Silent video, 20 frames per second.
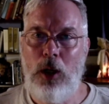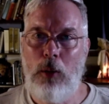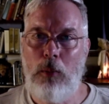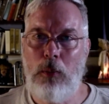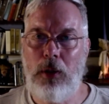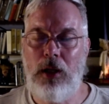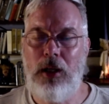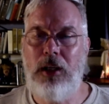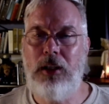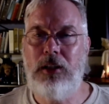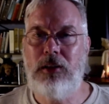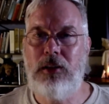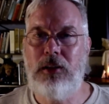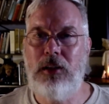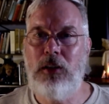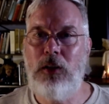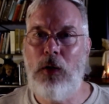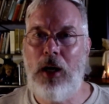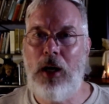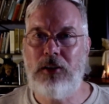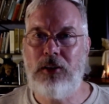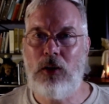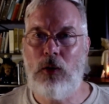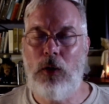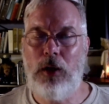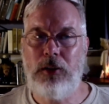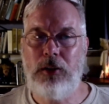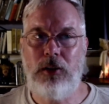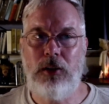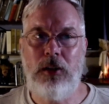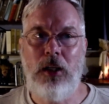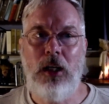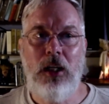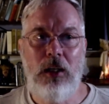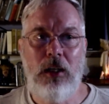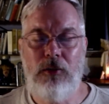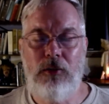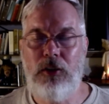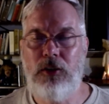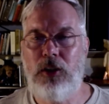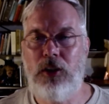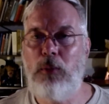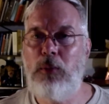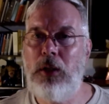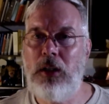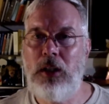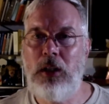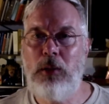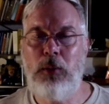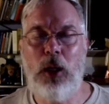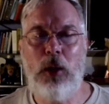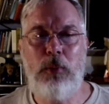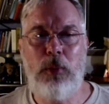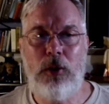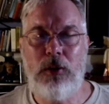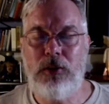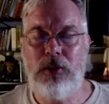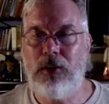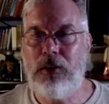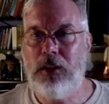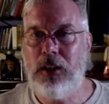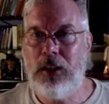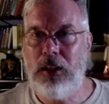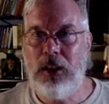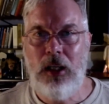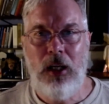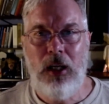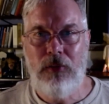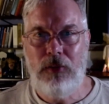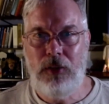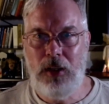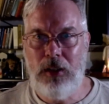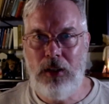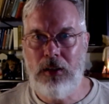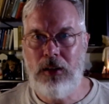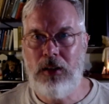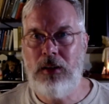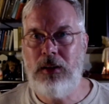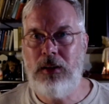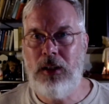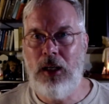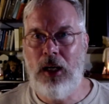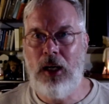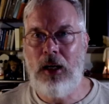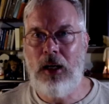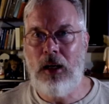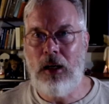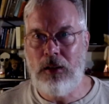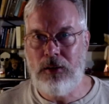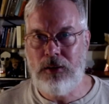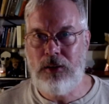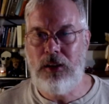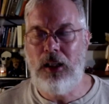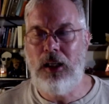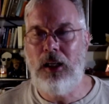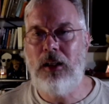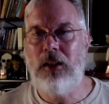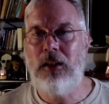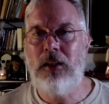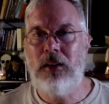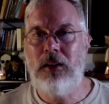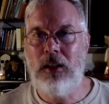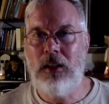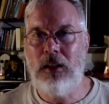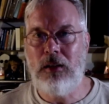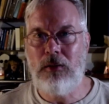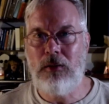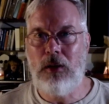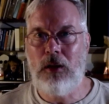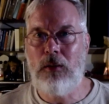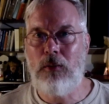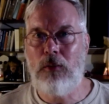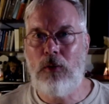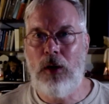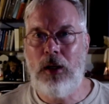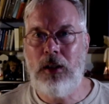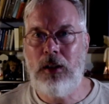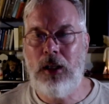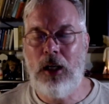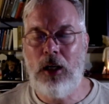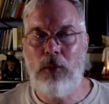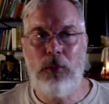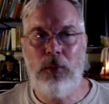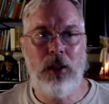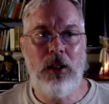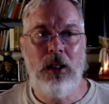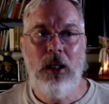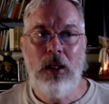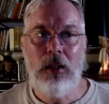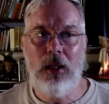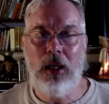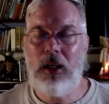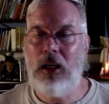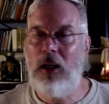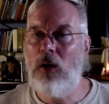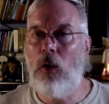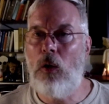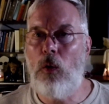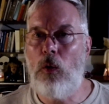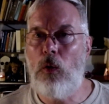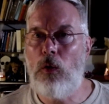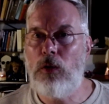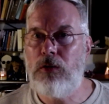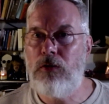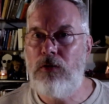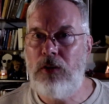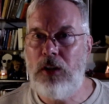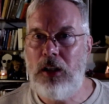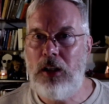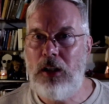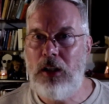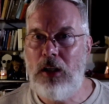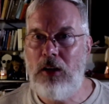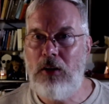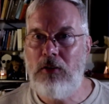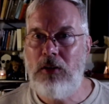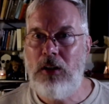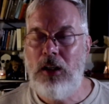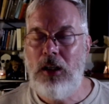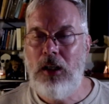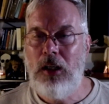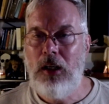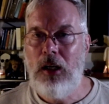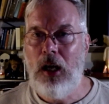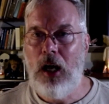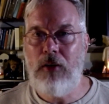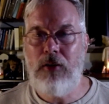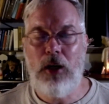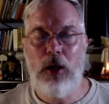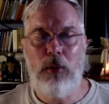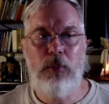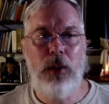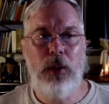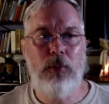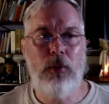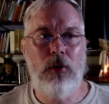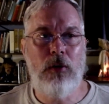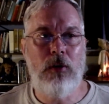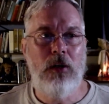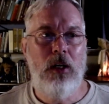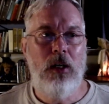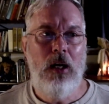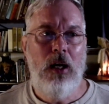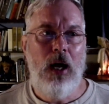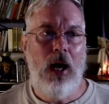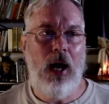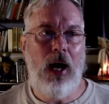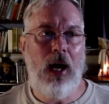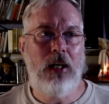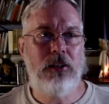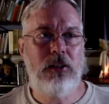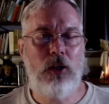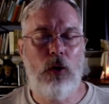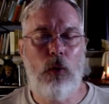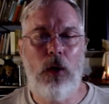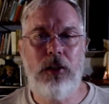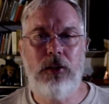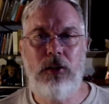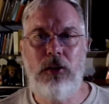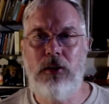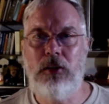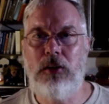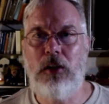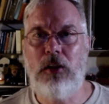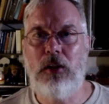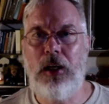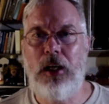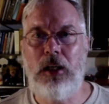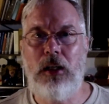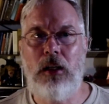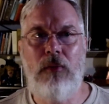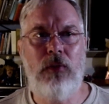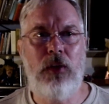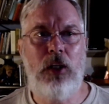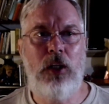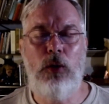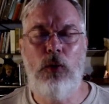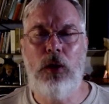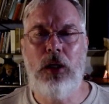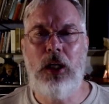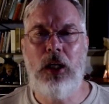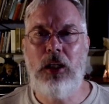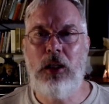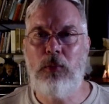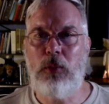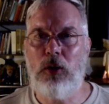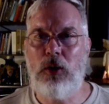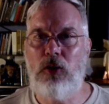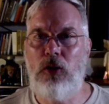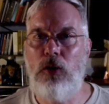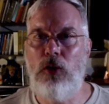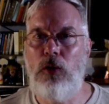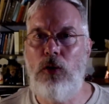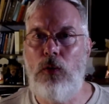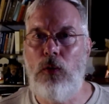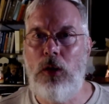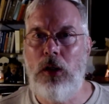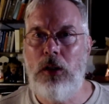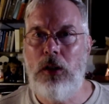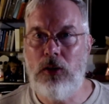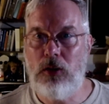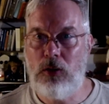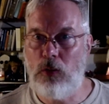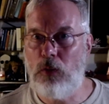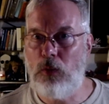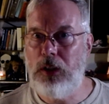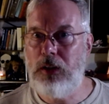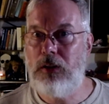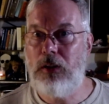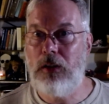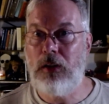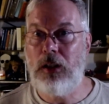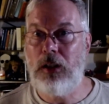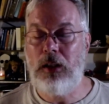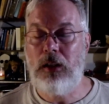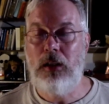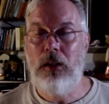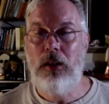place that you ask the question. If you send me an email personally, then yeah, I'll see it and then I'll write it down. But like an old video, I've had people ask questions to like Q&A number 2 just recently,